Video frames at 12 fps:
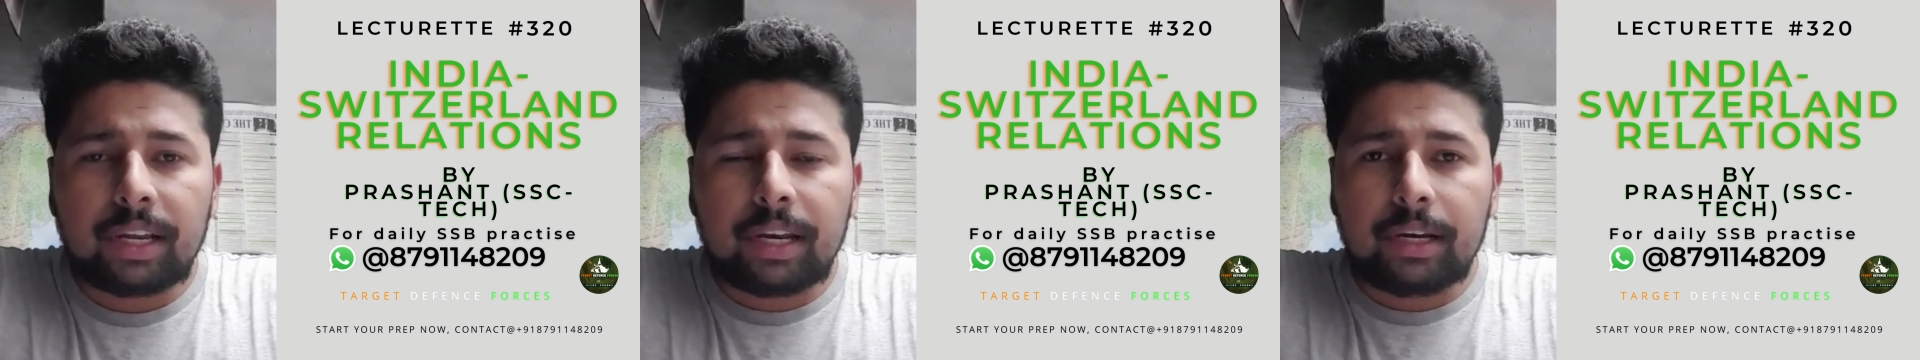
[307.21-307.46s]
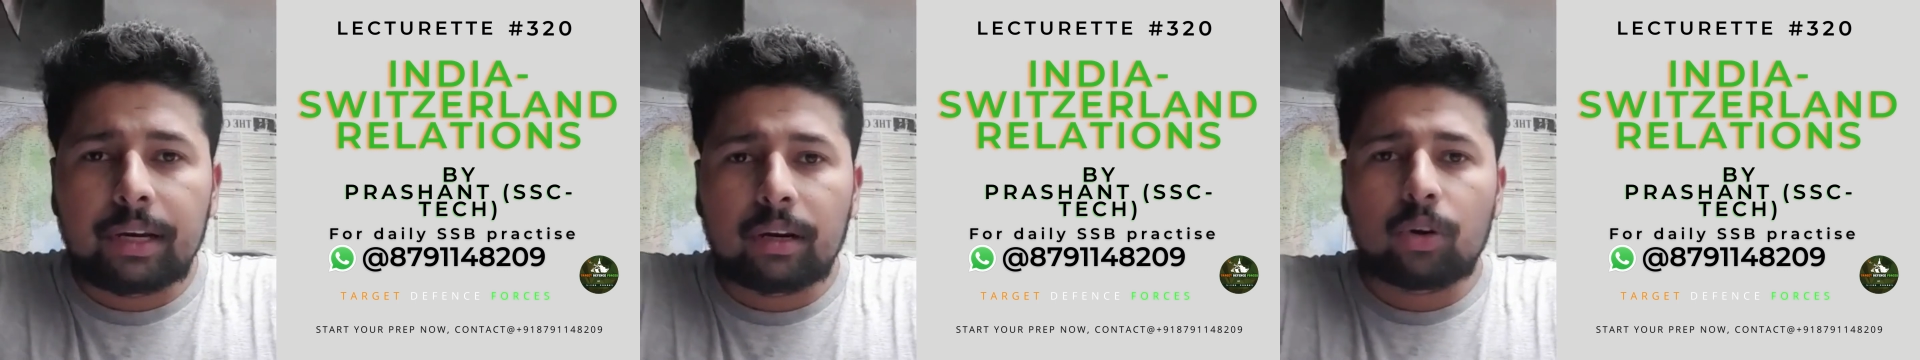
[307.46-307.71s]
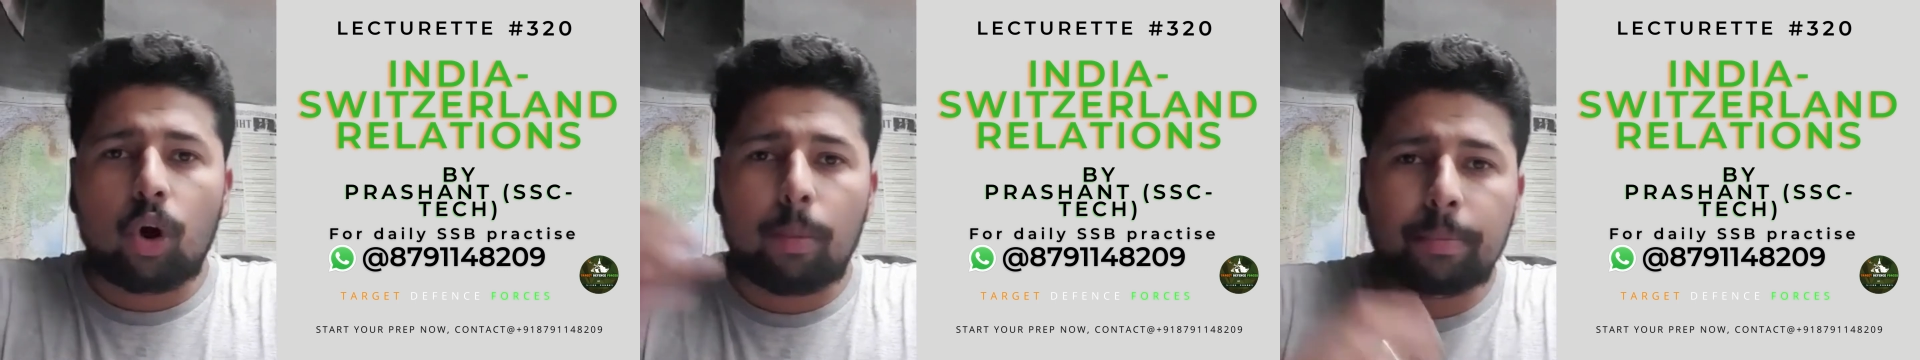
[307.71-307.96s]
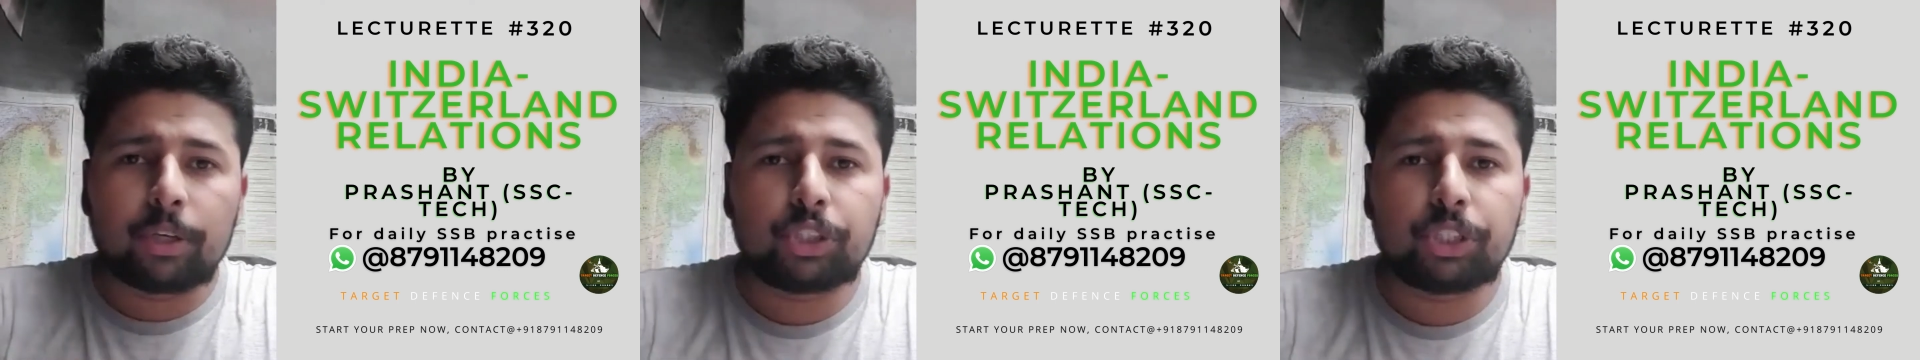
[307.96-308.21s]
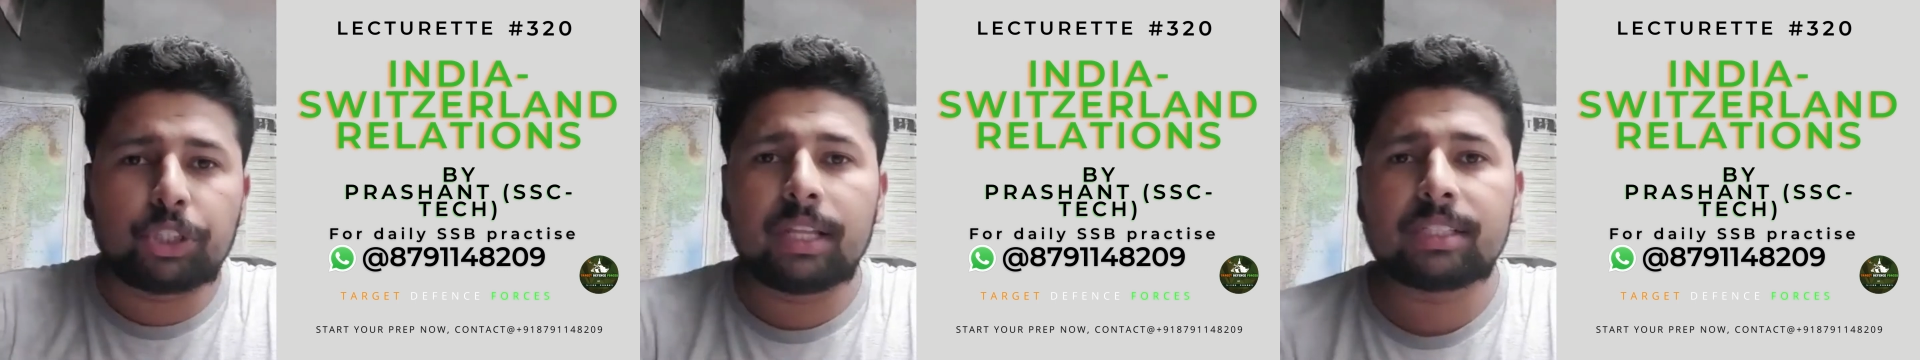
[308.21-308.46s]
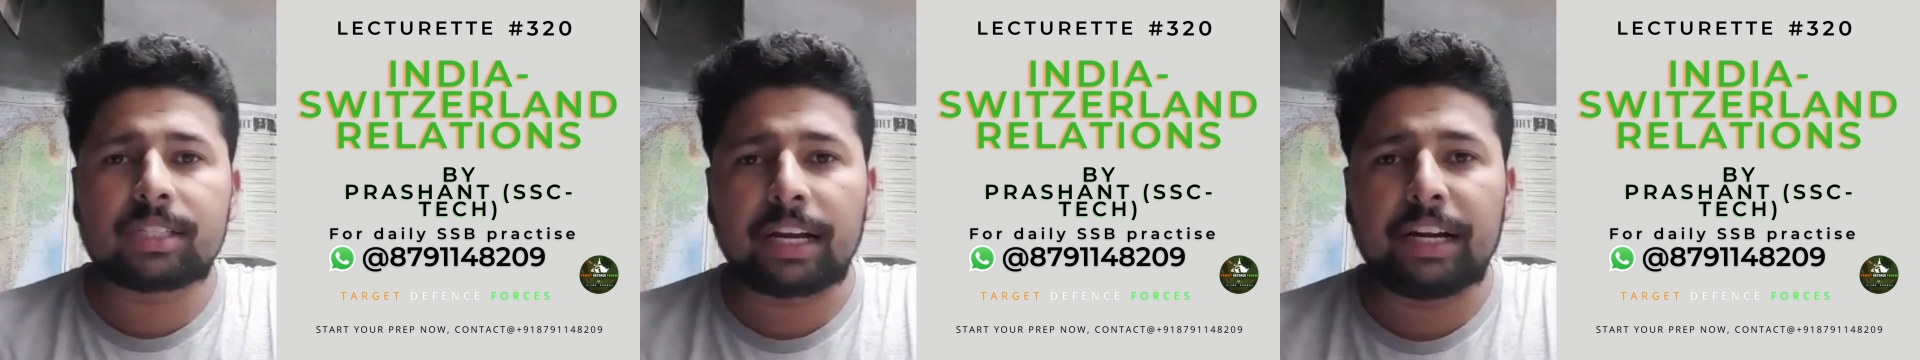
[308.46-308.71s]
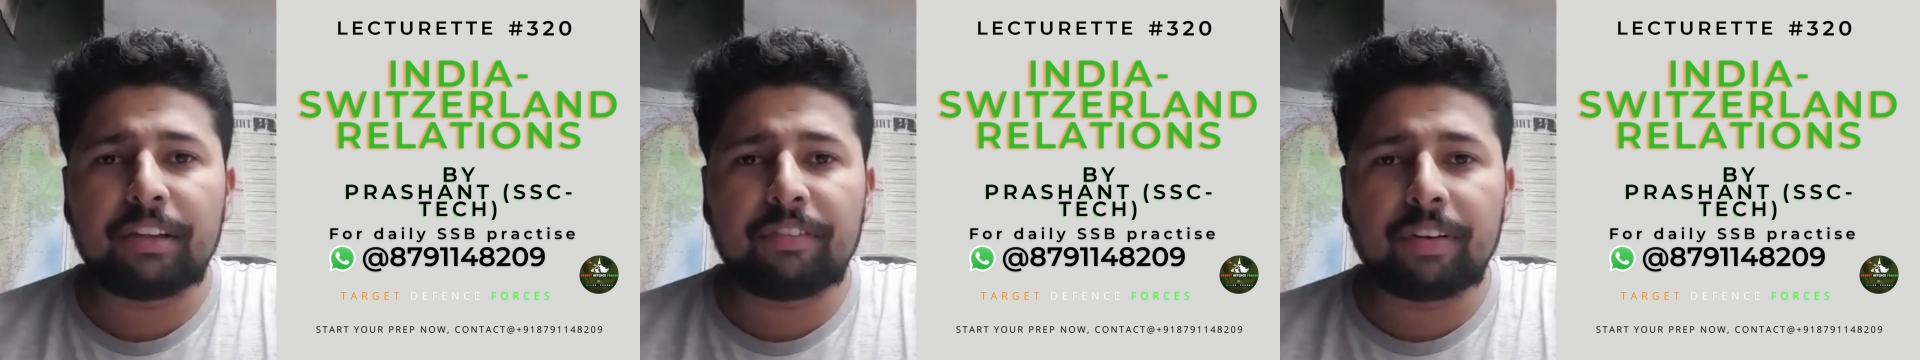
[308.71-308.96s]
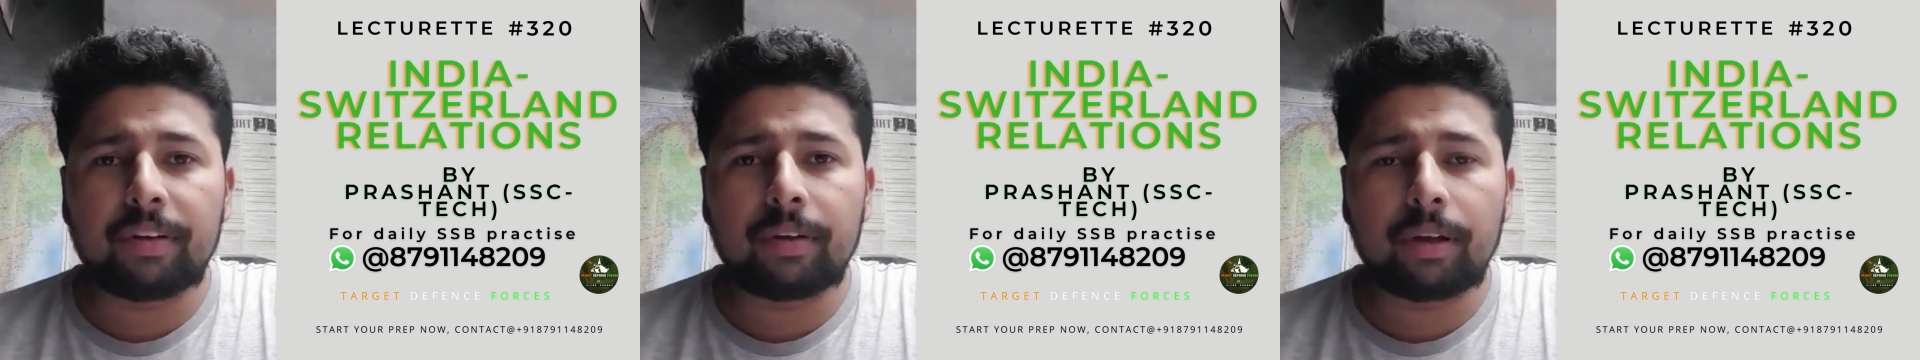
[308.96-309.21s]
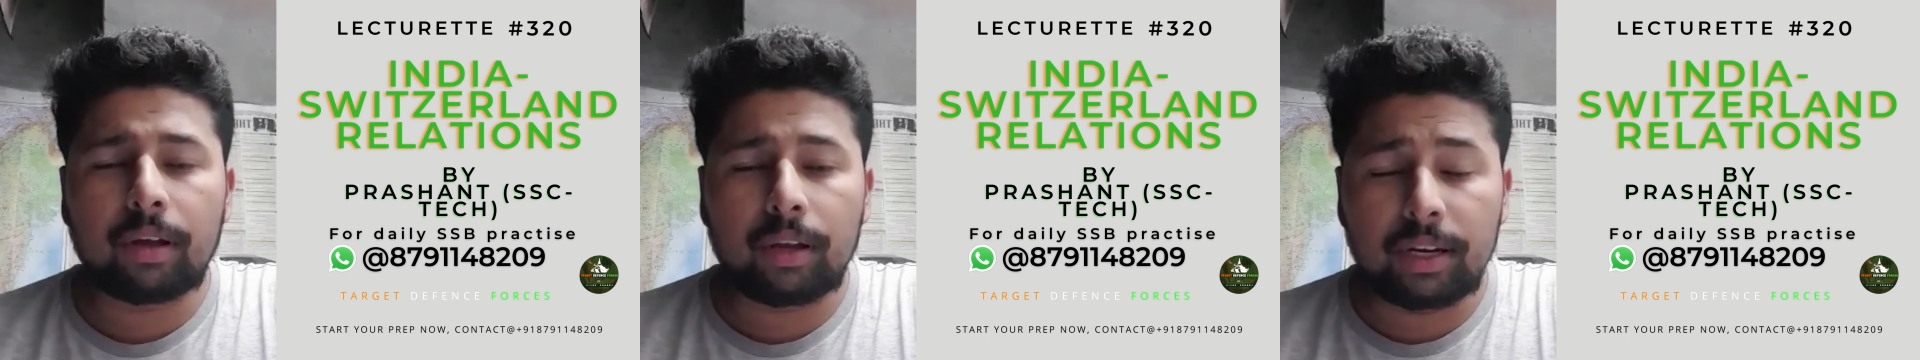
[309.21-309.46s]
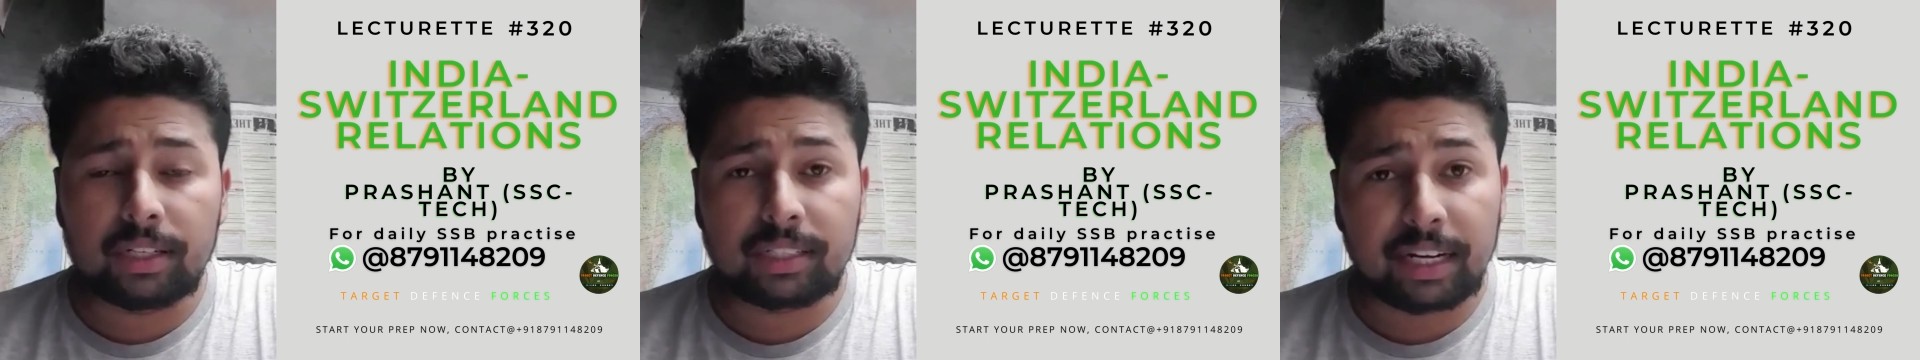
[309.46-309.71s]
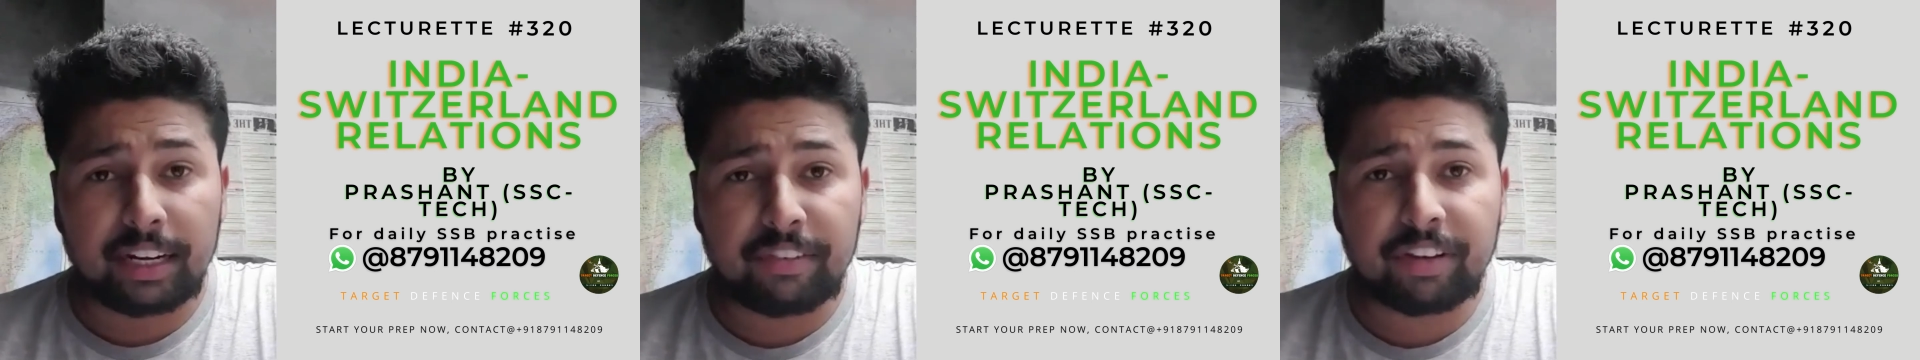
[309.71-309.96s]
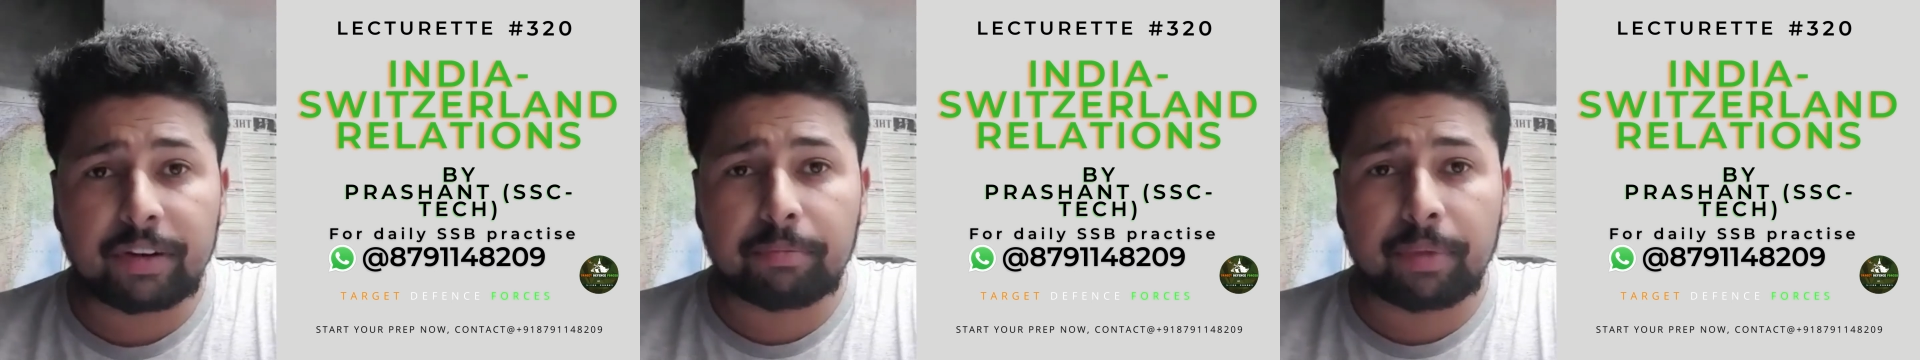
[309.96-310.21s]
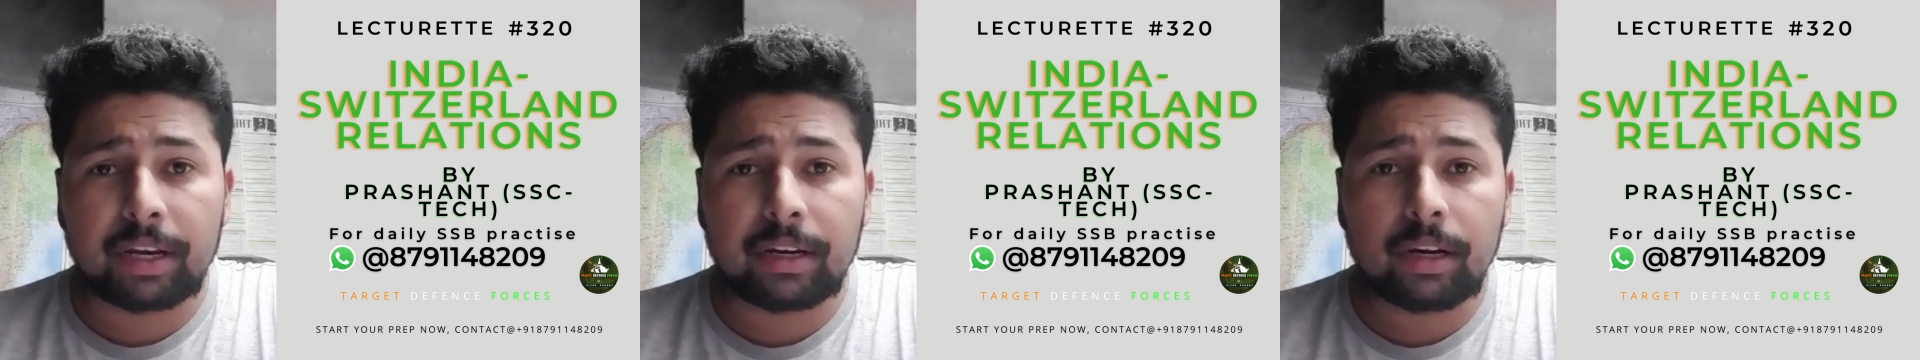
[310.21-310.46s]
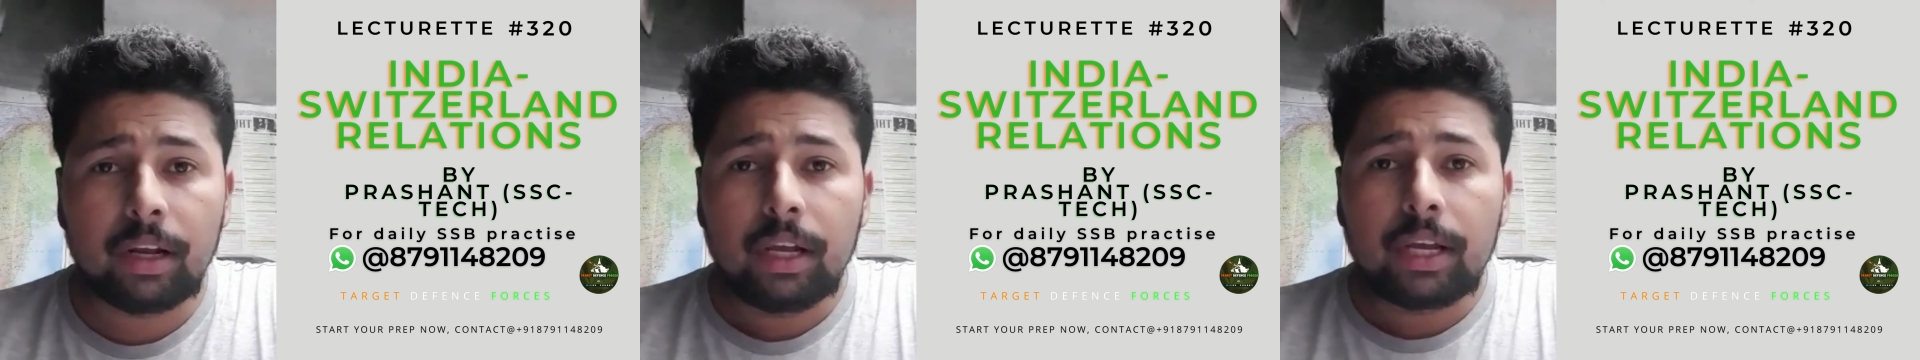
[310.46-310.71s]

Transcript: in cooperation in scientific uh, in scientific manner,